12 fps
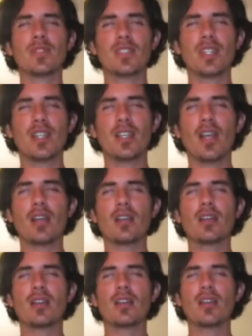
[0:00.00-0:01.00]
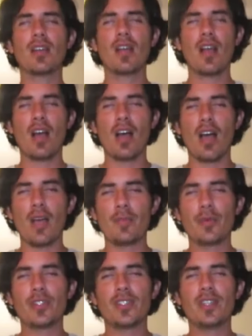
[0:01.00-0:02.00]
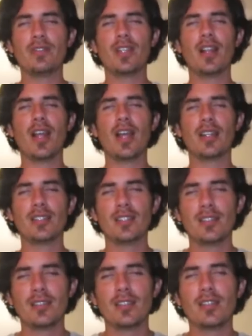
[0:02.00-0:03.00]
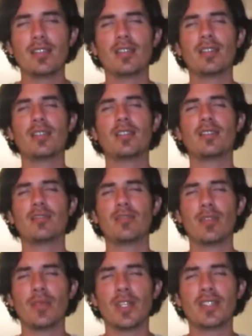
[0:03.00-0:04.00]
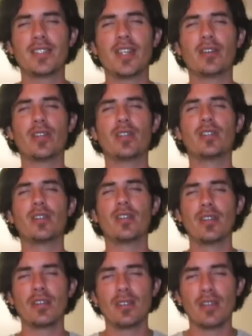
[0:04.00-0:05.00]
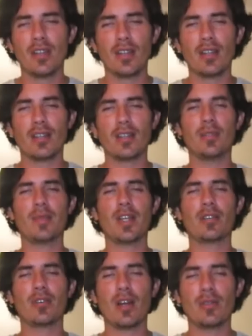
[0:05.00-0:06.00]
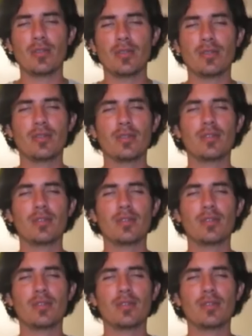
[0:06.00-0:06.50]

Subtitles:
singing, I perceive the light from the exterior in my crown